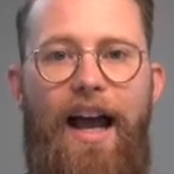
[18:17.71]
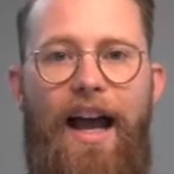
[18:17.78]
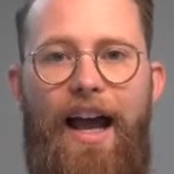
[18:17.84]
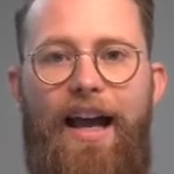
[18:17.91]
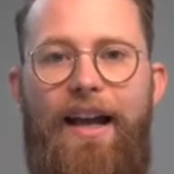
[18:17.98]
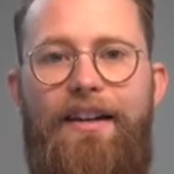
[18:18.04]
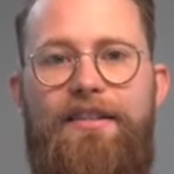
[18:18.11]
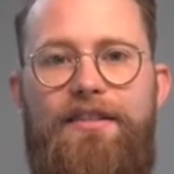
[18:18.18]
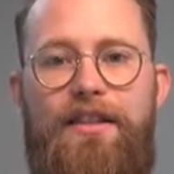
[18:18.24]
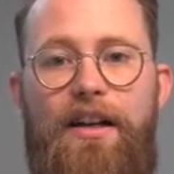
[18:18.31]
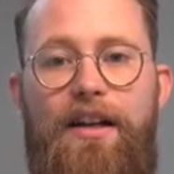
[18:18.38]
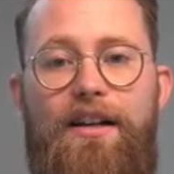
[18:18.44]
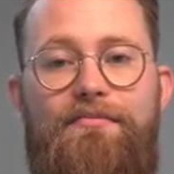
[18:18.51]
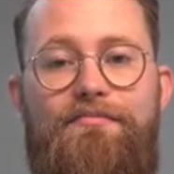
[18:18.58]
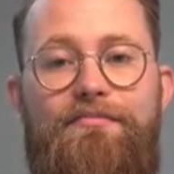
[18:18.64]
And
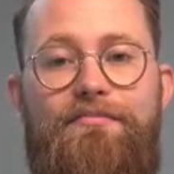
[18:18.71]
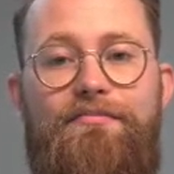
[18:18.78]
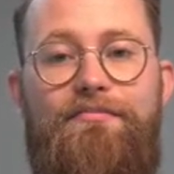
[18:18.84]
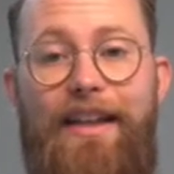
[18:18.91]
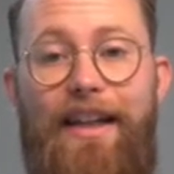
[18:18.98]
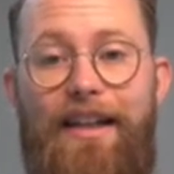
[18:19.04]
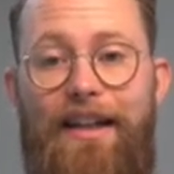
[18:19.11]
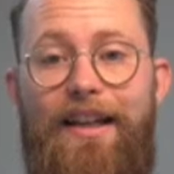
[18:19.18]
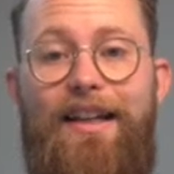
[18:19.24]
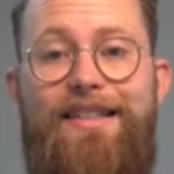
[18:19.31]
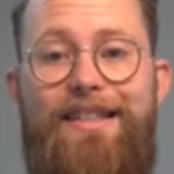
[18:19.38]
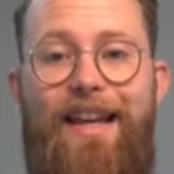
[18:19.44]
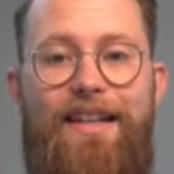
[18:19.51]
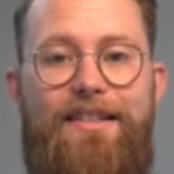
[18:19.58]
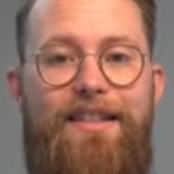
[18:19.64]
yeah, like I
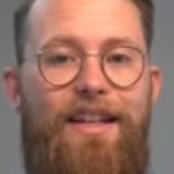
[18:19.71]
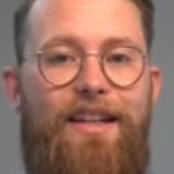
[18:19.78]
said,